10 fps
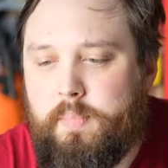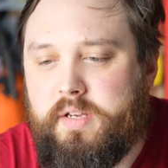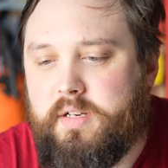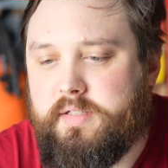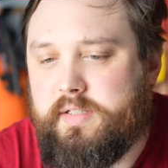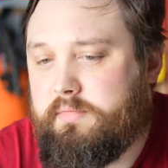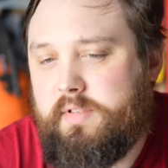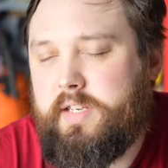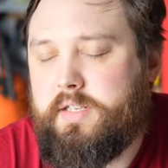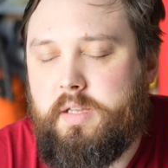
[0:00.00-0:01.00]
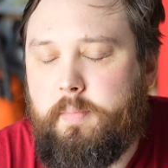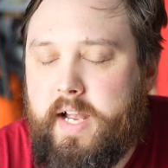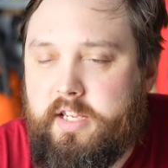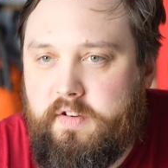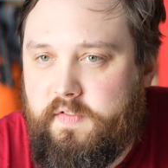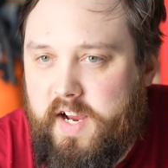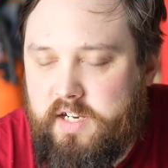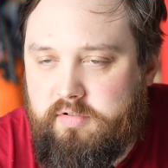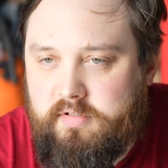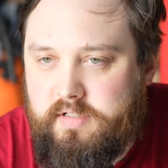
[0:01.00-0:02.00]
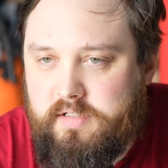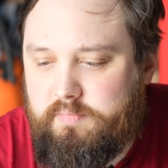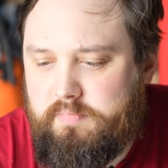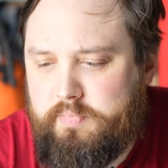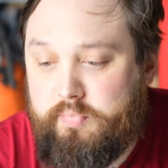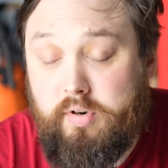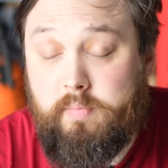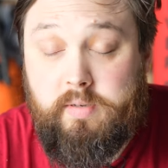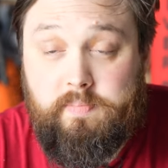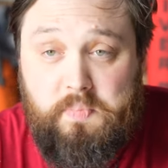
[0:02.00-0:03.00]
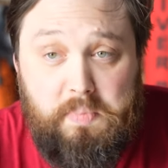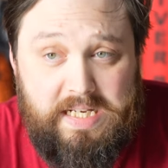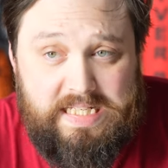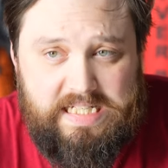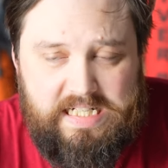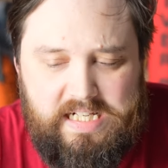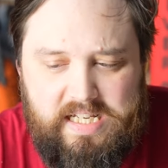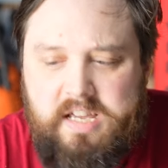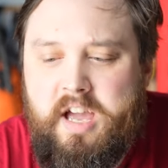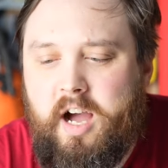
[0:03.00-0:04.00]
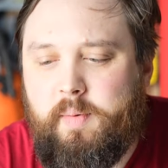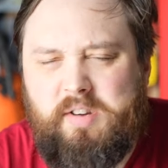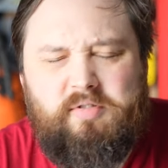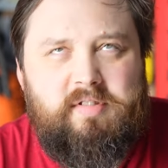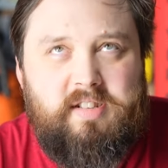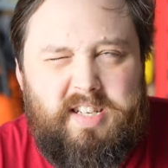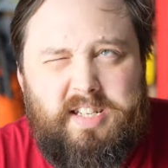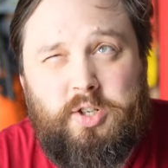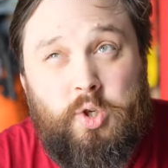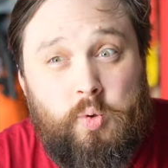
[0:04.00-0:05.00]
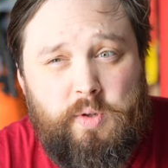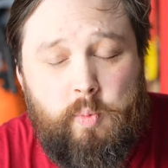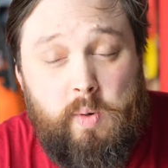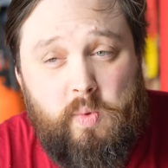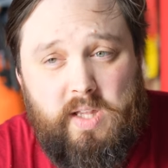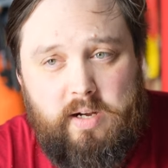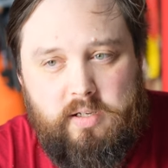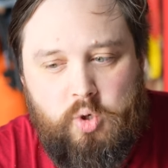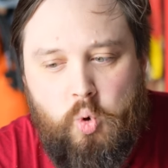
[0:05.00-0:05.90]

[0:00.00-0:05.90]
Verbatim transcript: because it's the manufacturer's problem, basically. I mean, granted, you're the one without a